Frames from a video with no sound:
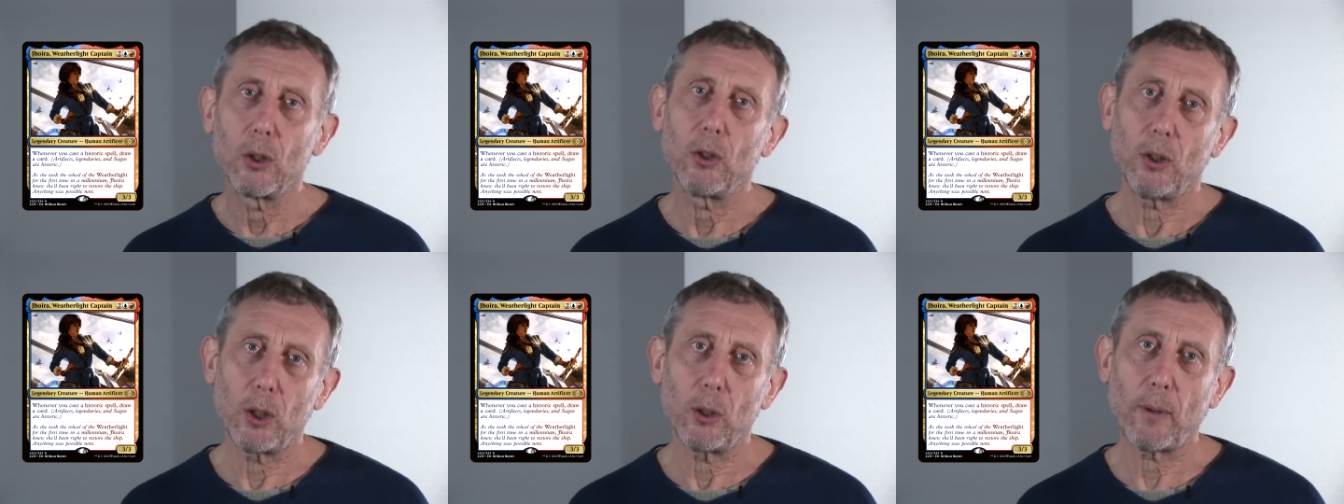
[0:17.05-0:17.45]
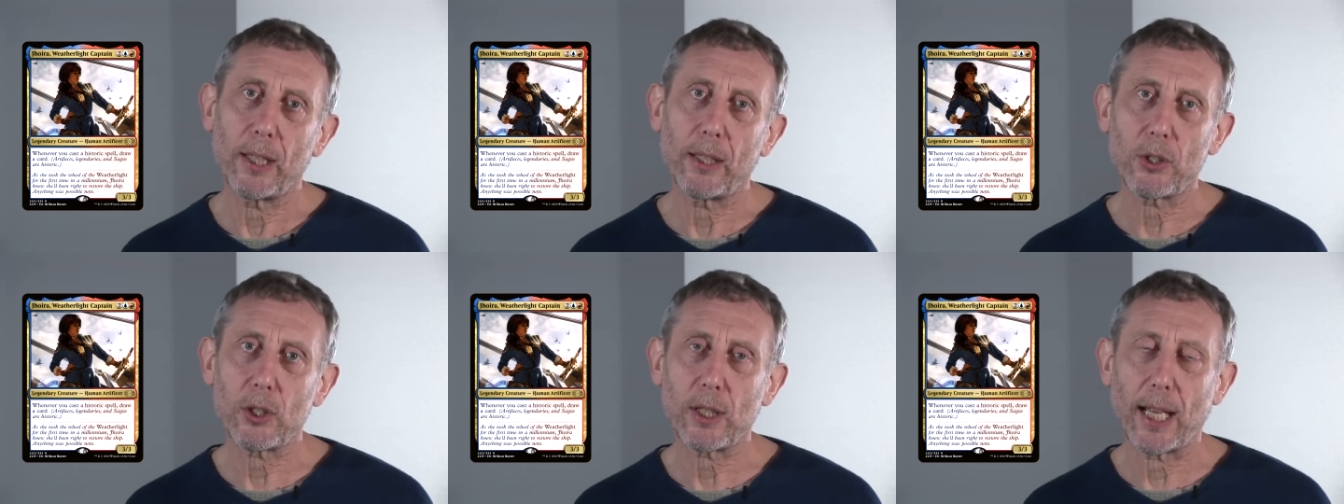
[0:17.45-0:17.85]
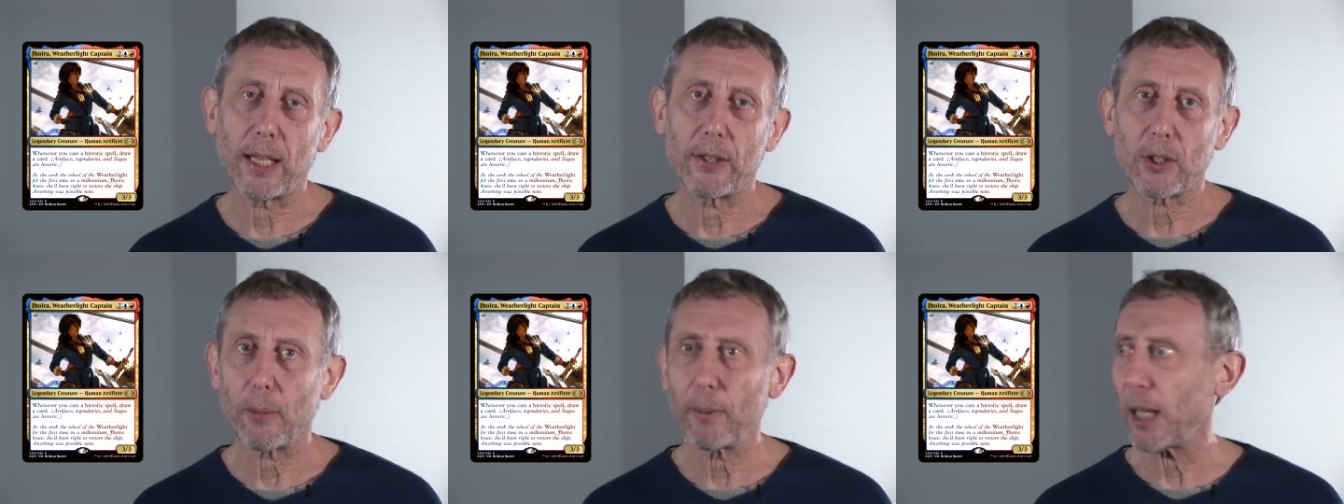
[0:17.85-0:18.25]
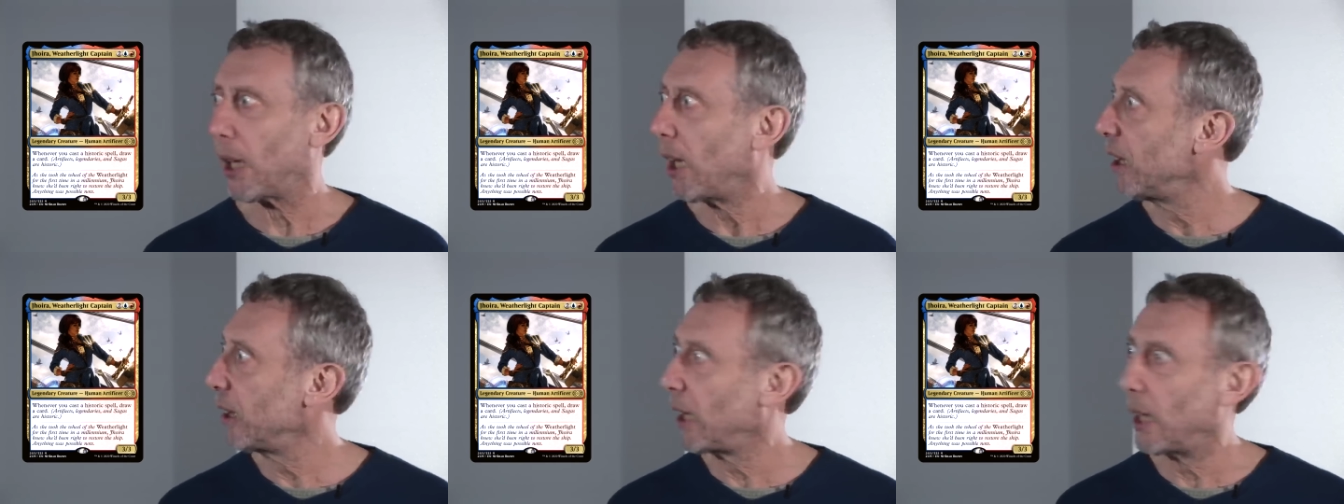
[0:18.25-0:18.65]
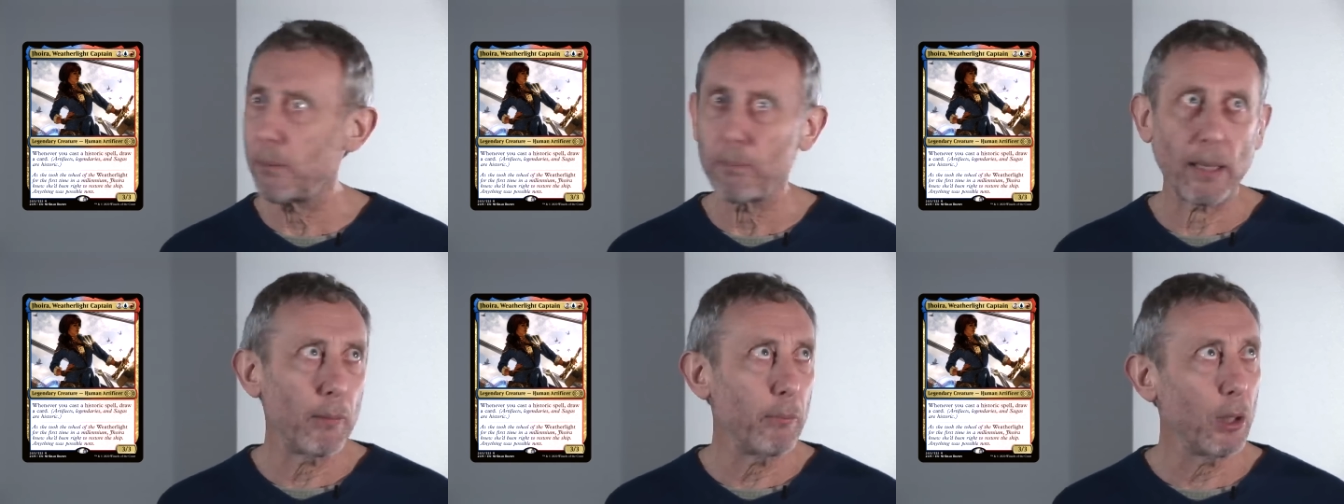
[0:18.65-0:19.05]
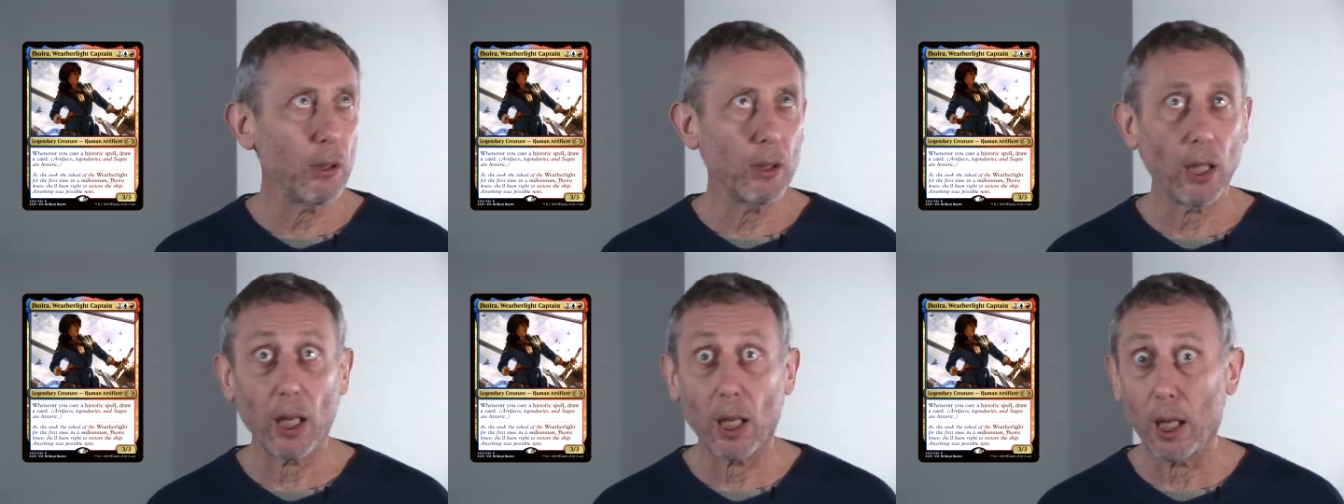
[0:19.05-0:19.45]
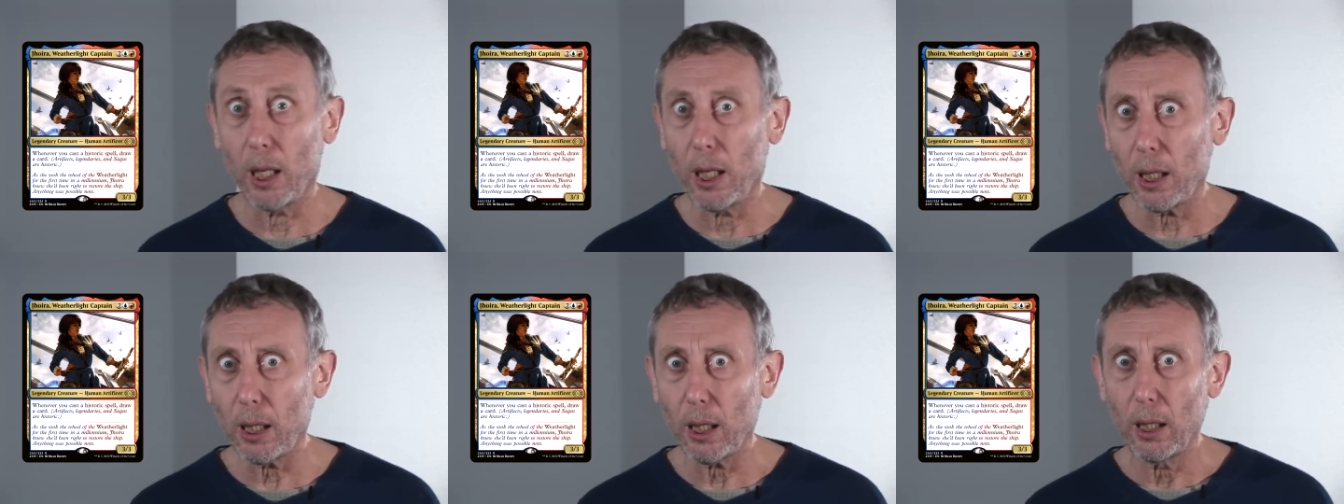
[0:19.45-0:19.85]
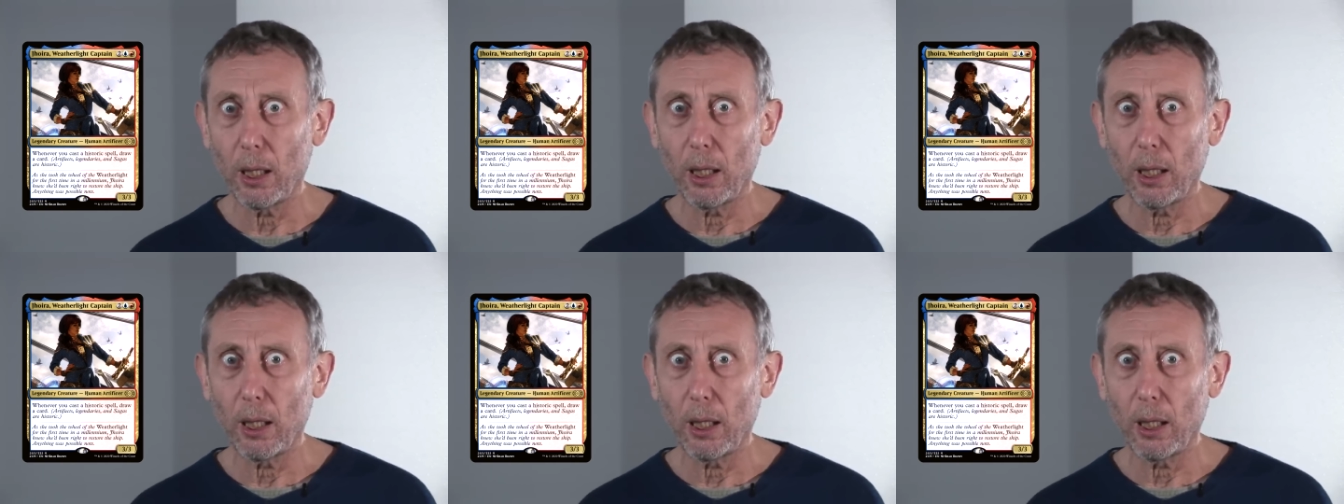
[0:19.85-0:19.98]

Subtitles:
Do you understand? So we go, okay, Mum, okay.